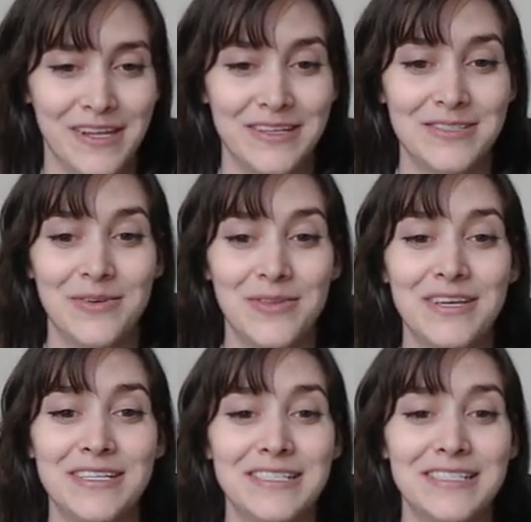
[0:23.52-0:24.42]
So
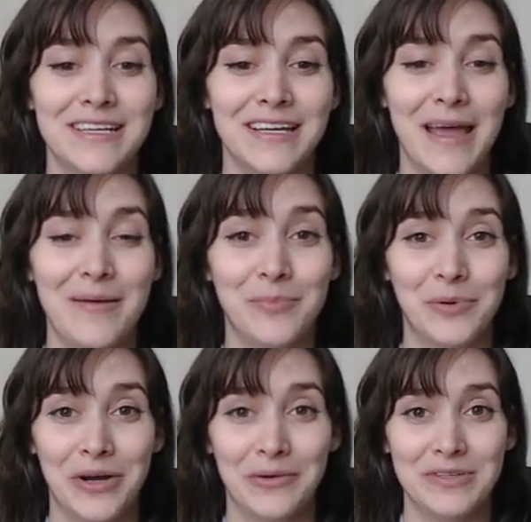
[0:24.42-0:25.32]
this
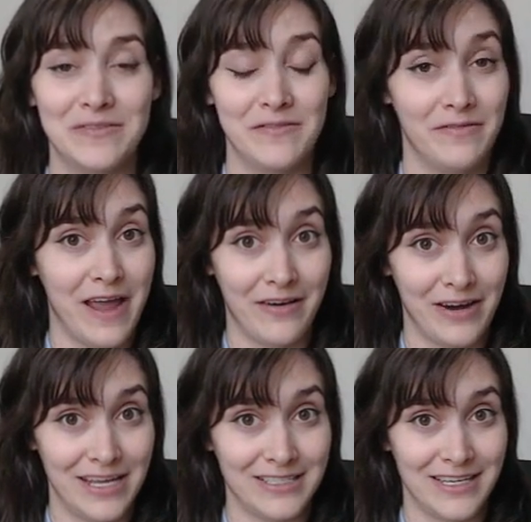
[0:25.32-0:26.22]
emperor was
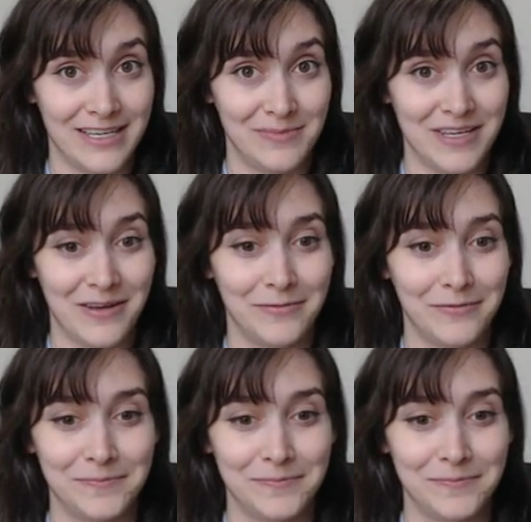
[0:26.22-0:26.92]
very into himself.